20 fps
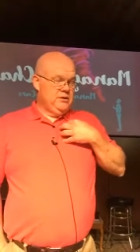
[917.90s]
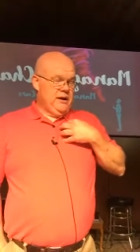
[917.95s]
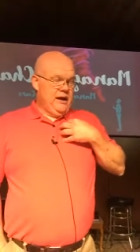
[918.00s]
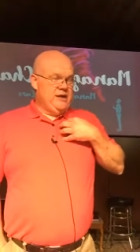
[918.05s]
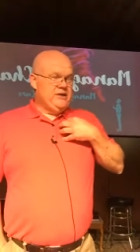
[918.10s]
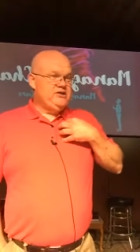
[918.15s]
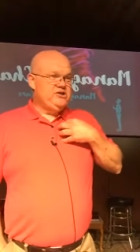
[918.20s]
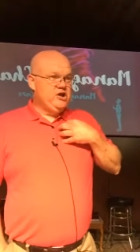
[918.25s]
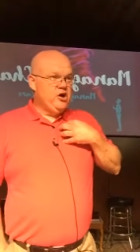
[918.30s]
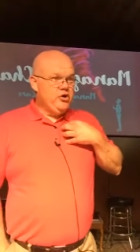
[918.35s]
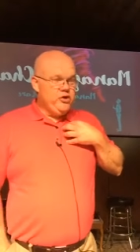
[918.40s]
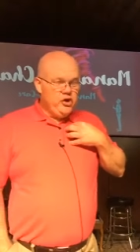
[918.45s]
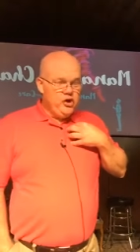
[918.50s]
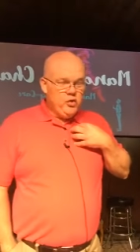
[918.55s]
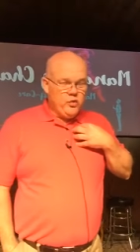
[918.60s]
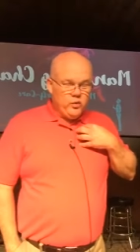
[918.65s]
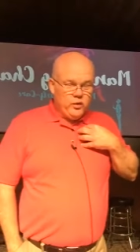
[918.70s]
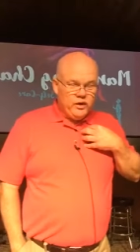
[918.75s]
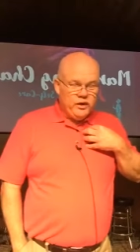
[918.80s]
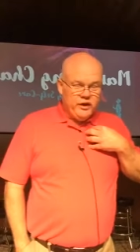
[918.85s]
And so
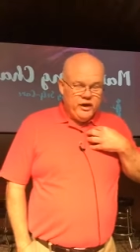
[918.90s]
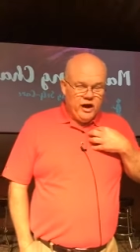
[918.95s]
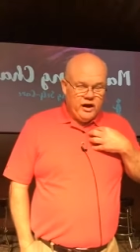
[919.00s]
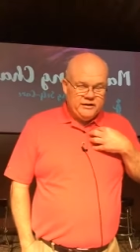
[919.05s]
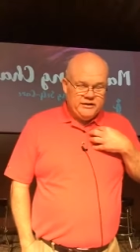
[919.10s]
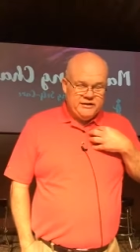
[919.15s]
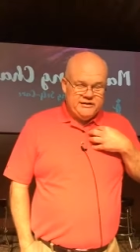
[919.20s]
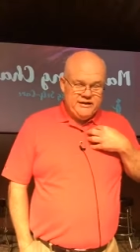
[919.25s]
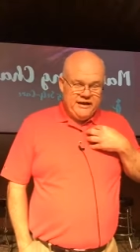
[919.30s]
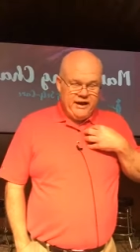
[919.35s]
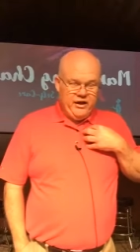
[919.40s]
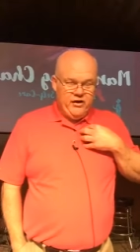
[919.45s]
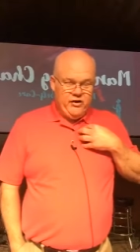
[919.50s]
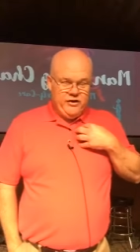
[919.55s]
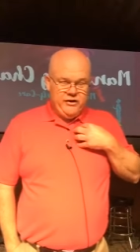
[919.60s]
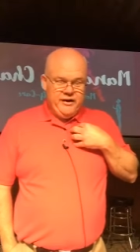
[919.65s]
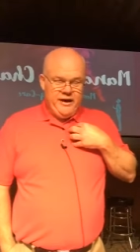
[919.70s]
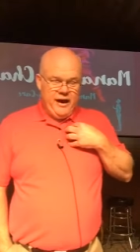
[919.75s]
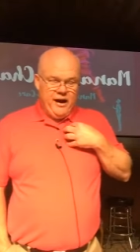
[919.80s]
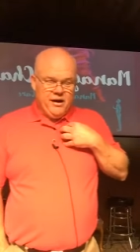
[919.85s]
you really ought to take
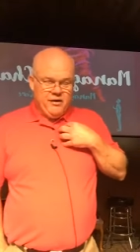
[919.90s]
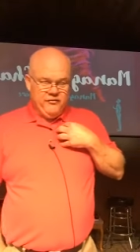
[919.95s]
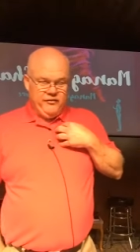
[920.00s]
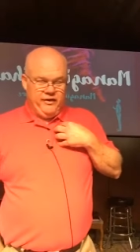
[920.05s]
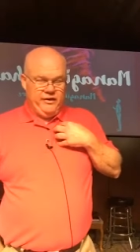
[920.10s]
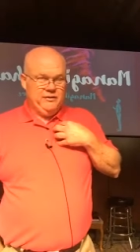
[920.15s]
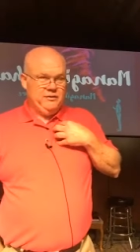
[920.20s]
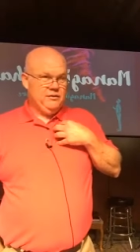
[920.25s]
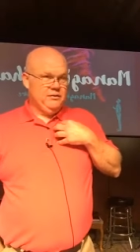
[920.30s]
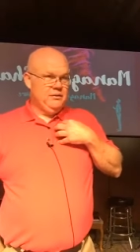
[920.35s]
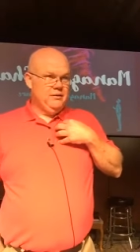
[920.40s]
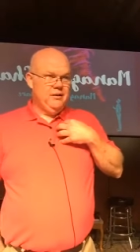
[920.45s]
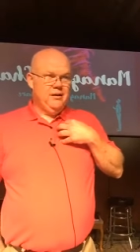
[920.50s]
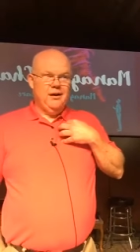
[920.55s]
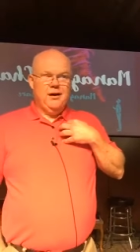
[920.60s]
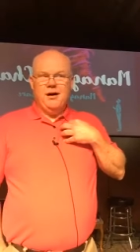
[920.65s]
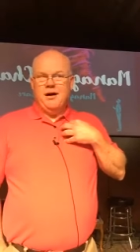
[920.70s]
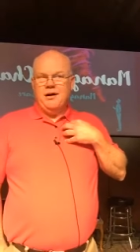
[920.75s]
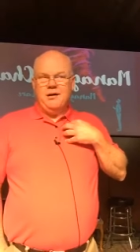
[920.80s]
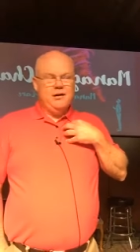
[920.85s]
good care of it
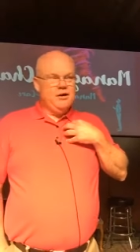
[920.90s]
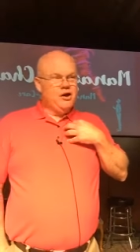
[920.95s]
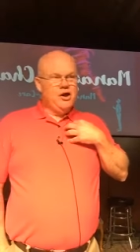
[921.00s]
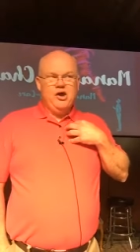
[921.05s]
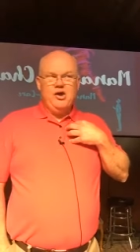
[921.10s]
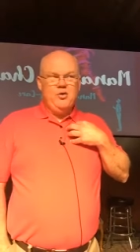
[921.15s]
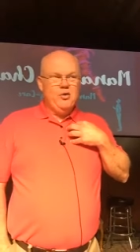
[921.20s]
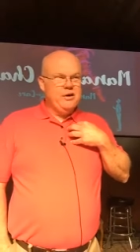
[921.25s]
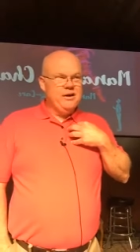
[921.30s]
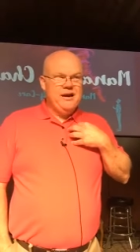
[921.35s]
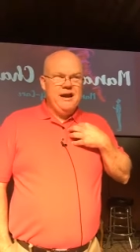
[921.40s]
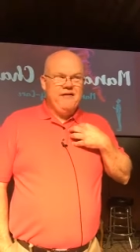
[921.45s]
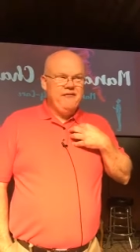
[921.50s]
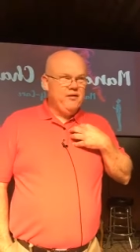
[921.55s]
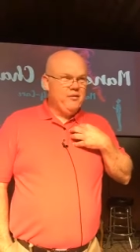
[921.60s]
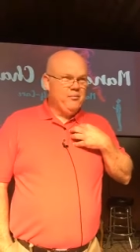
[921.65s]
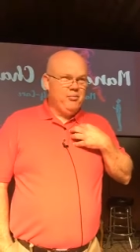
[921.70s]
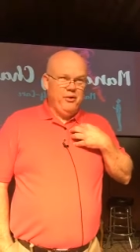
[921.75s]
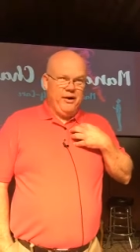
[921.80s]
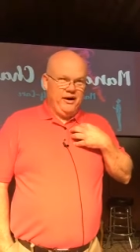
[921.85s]
you would
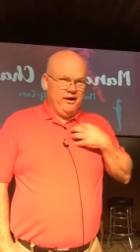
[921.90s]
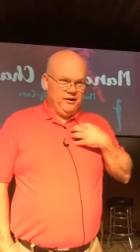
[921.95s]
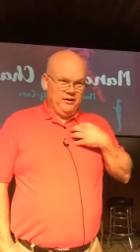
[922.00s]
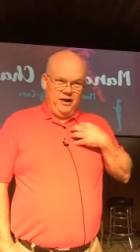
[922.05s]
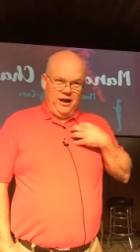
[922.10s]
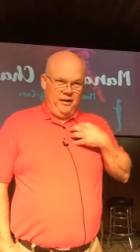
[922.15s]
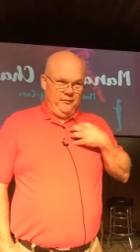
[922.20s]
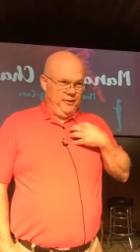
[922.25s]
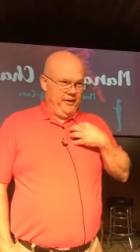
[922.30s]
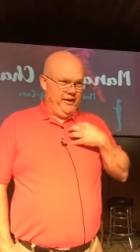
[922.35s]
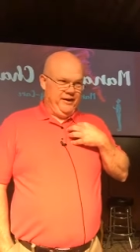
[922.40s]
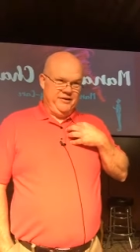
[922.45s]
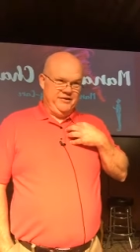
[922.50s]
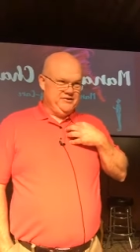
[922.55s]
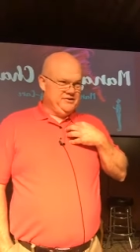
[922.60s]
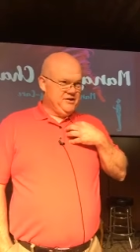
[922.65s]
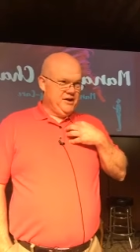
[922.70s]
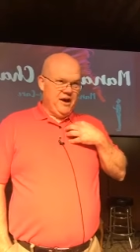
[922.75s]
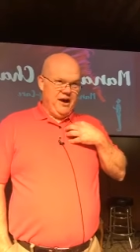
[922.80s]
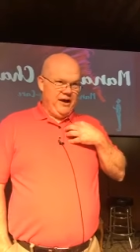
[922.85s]
never bring a llama
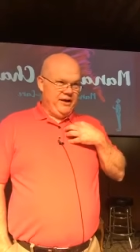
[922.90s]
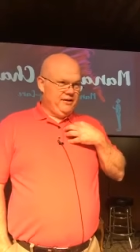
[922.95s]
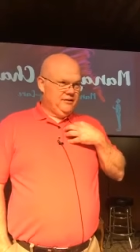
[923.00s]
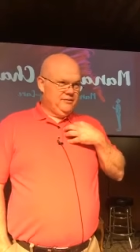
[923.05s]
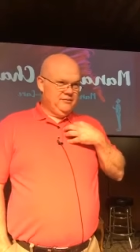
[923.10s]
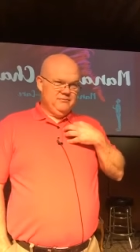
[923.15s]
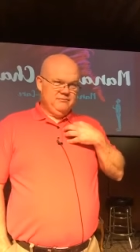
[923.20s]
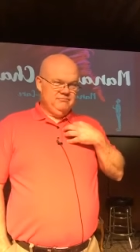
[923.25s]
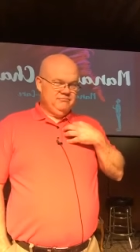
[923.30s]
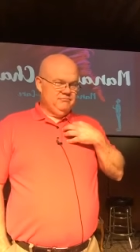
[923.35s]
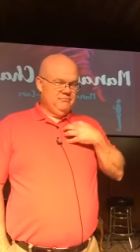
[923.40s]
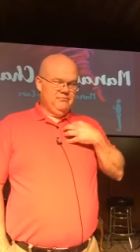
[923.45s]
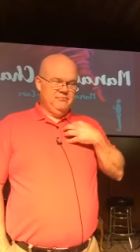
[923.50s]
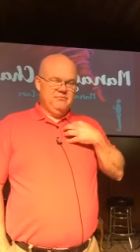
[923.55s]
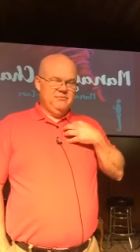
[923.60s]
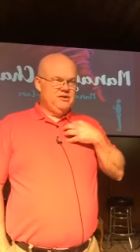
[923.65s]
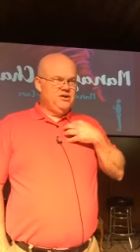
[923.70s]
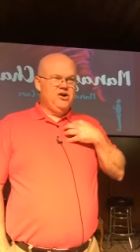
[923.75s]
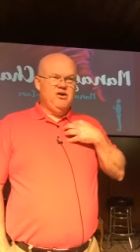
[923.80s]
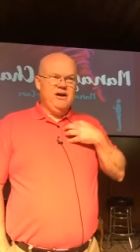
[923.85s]
inside.
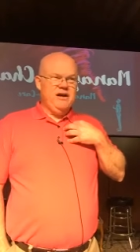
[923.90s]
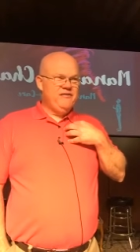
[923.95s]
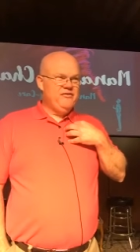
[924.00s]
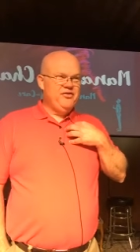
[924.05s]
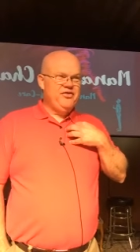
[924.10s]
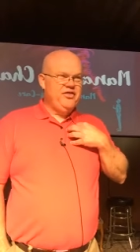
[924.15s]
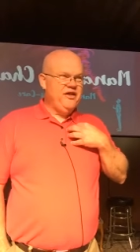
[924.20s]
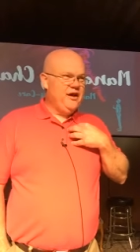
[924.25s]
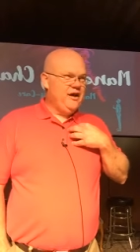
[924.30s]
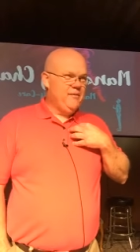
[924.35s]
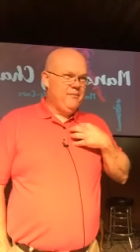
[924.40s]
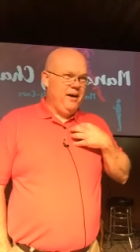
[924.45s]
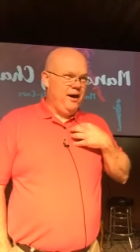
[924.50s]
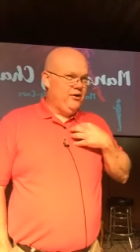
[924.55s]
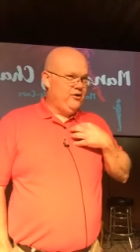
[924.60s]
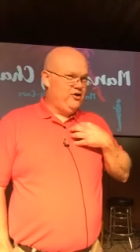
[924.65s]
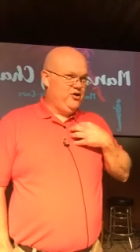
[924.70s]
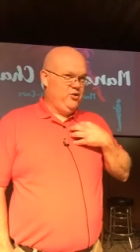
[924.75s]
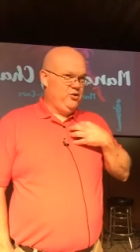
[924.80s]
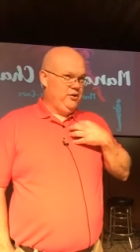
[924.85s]
Don't even think
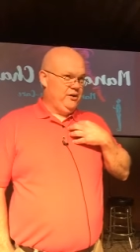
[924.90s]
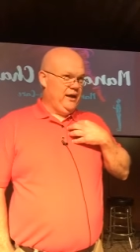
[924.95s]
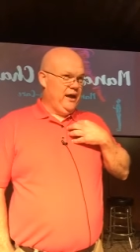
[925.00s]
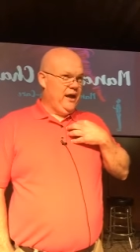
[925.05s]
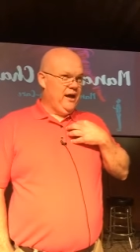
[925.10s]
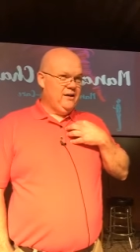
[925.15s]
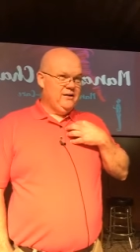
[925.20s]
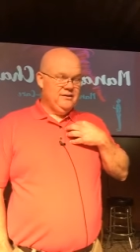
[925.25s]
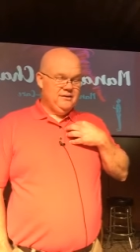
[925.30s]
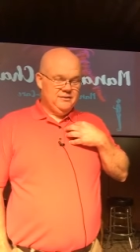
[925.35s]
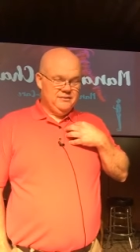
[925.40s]
about doing that.